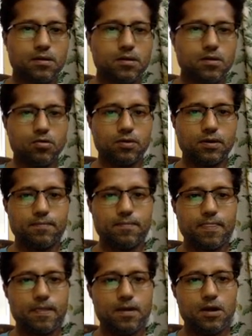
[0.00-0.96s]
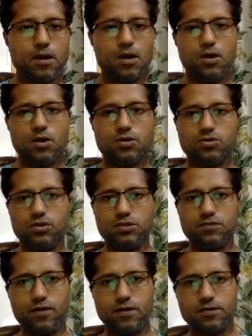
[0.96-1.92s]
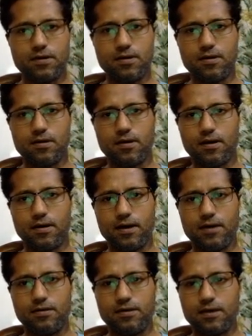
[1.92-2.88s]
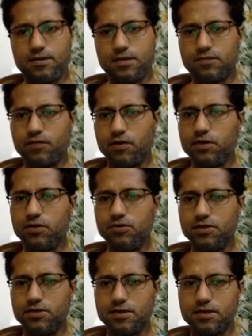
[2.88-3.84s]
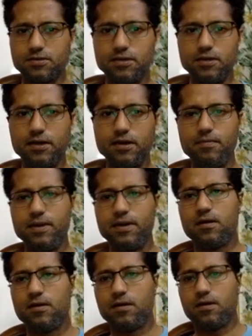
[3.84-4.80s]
Okay. So this was I just wanted to discuss a little bit.